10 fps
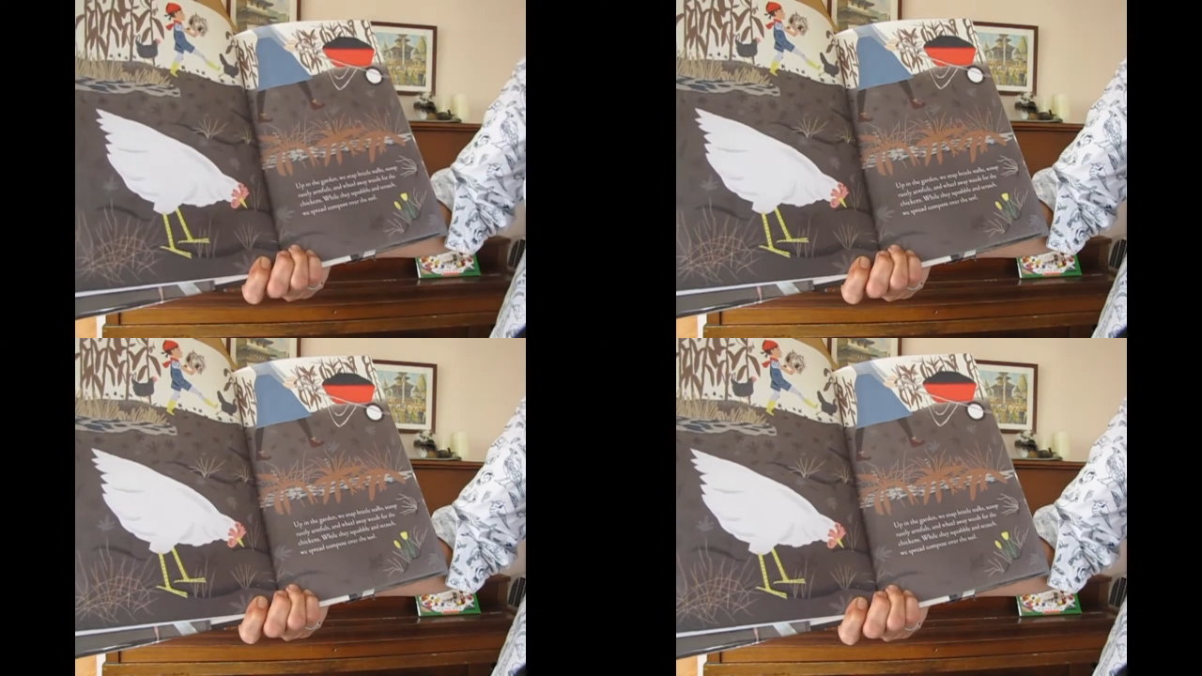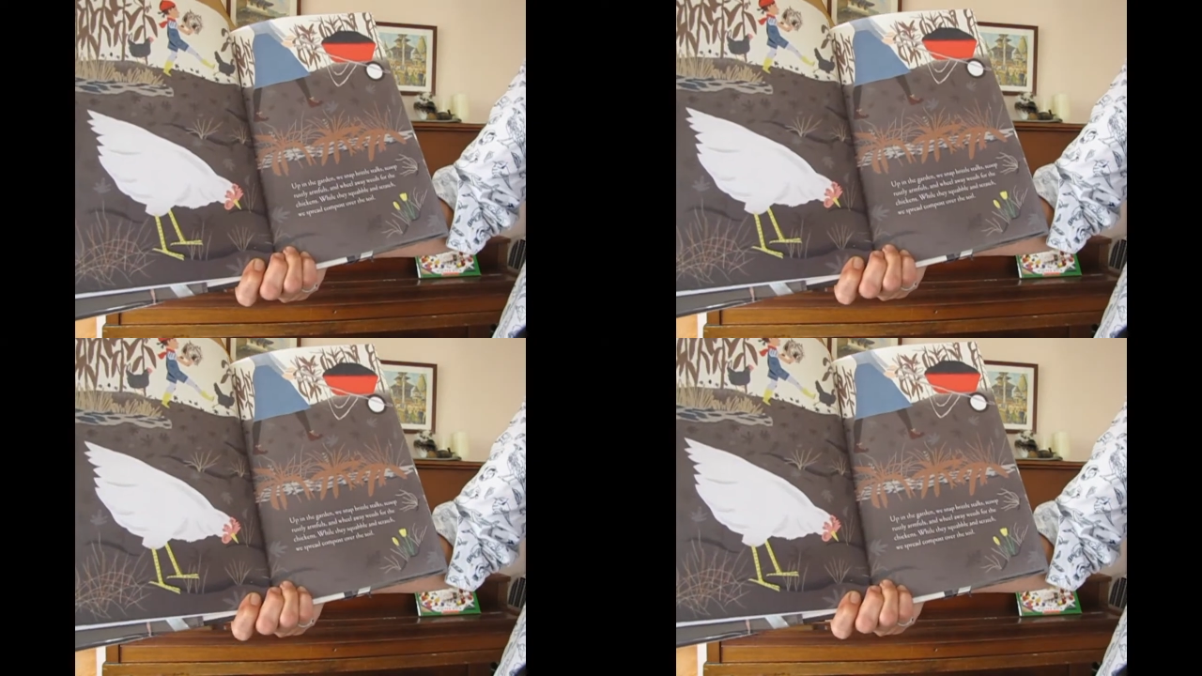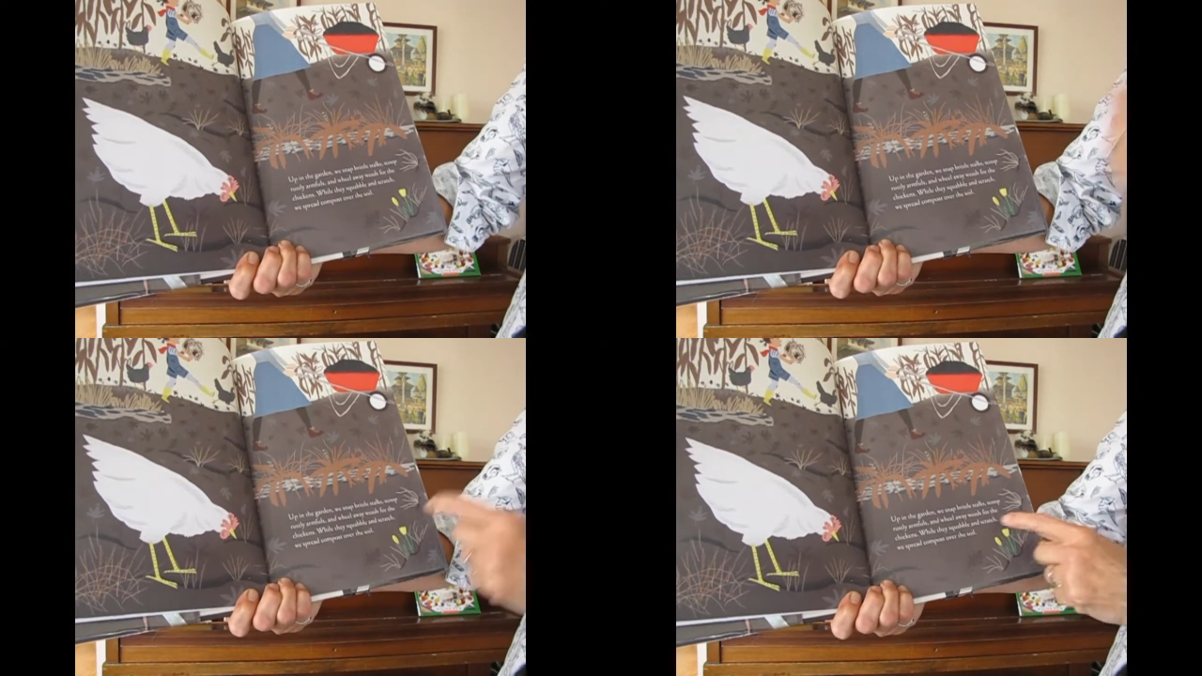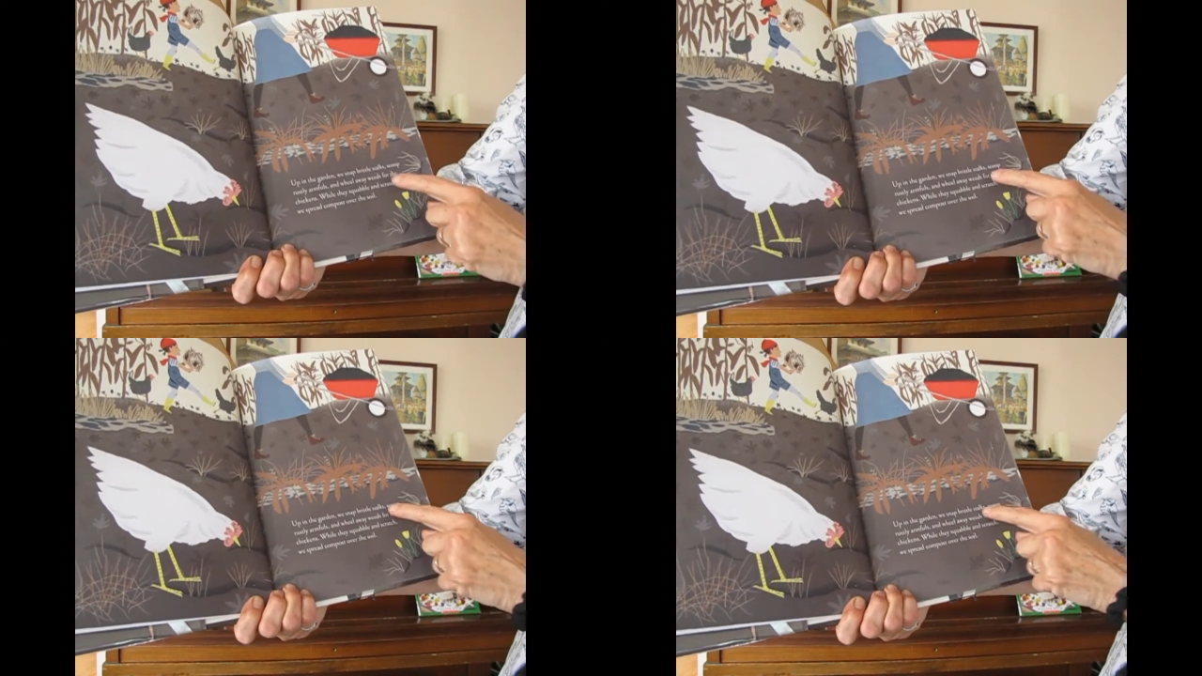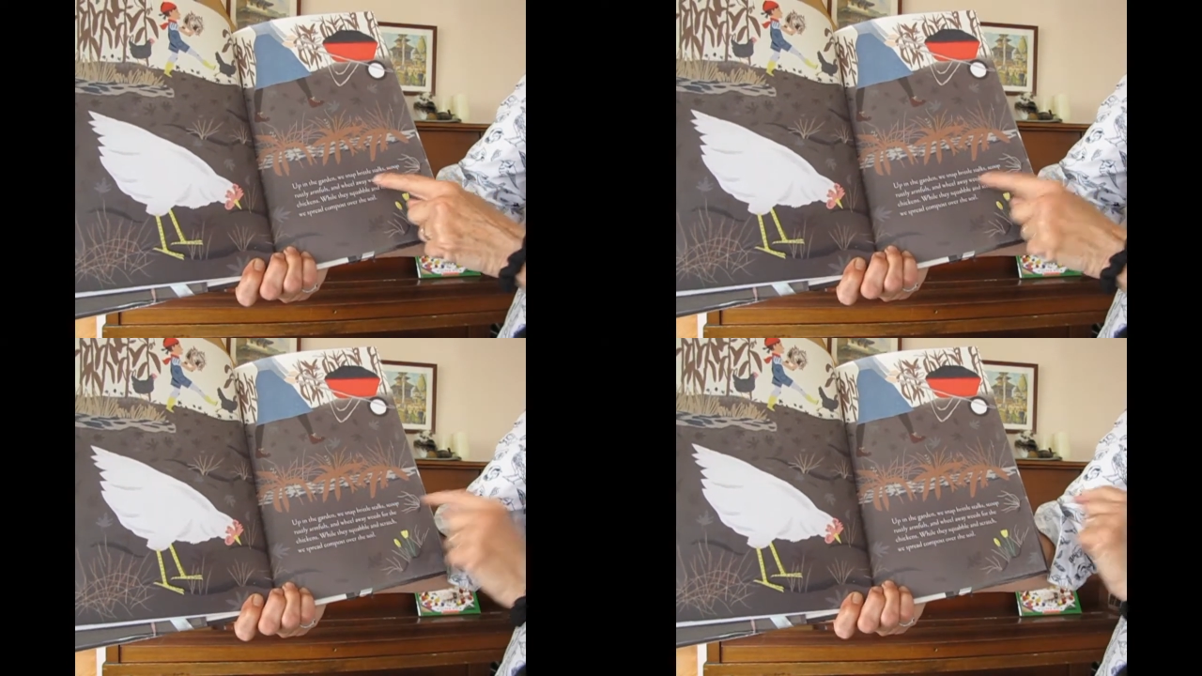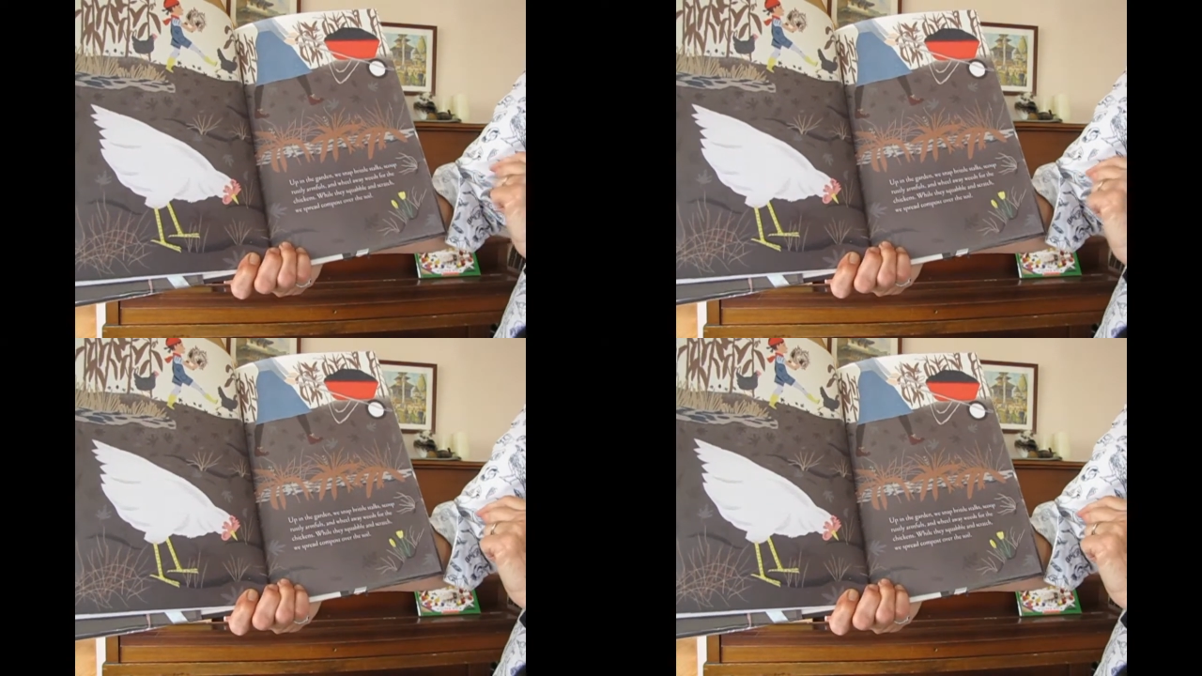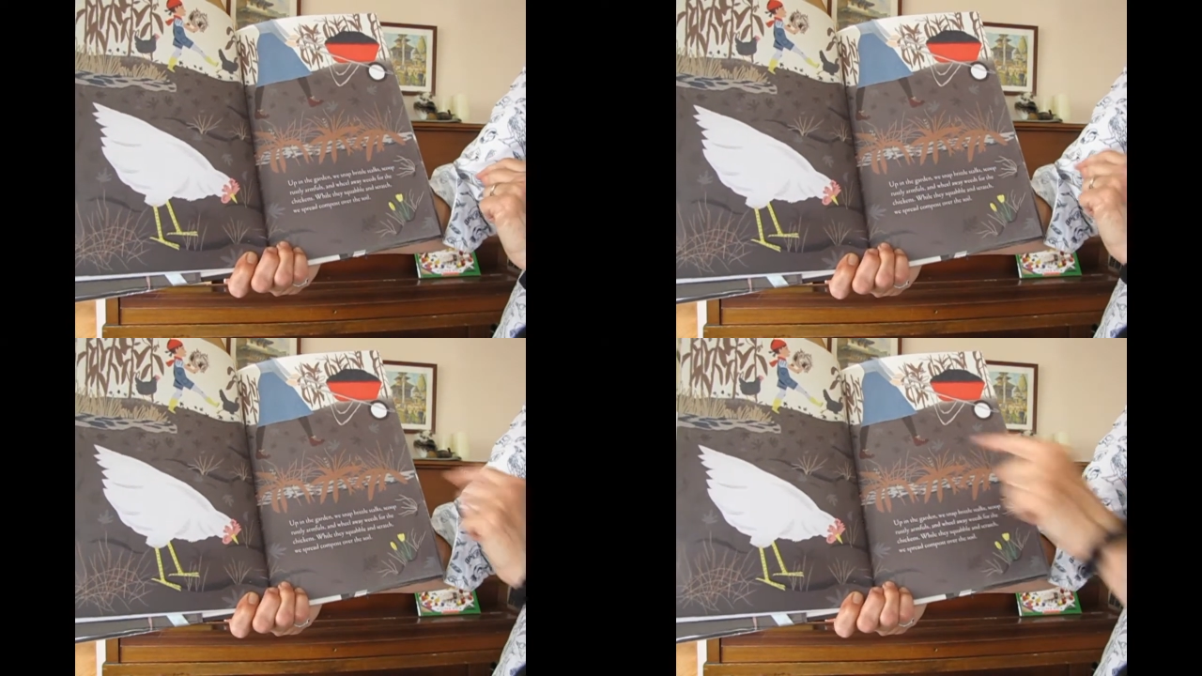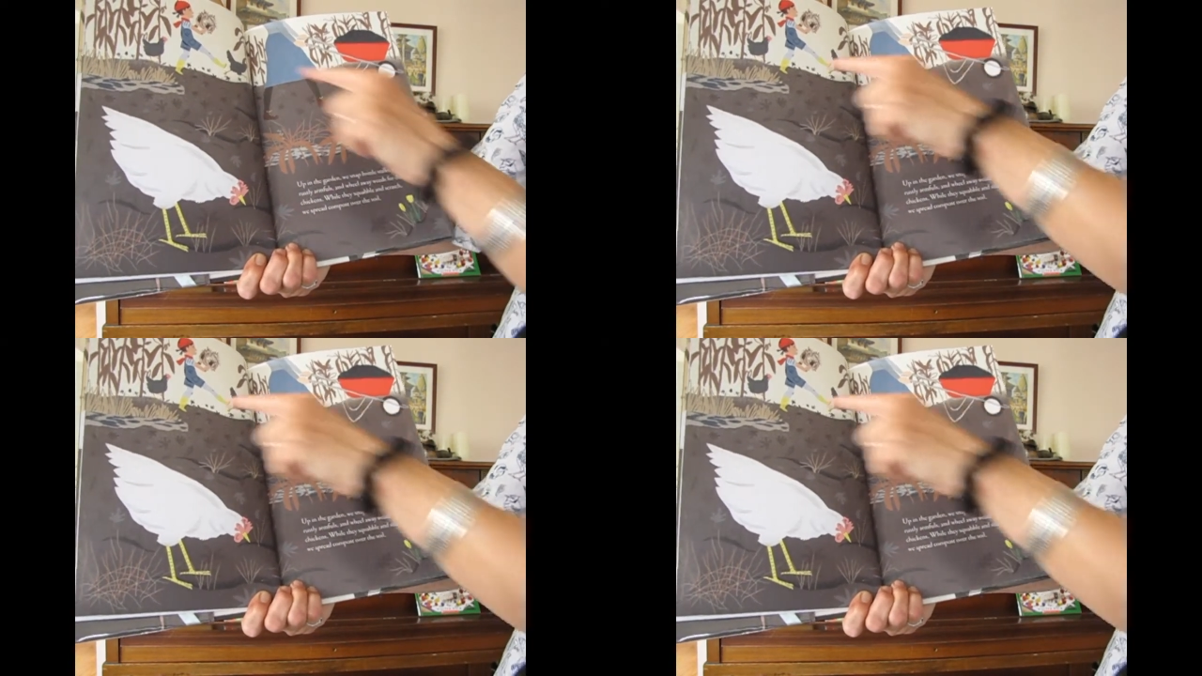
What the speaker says: Nobody's mouth can be seen.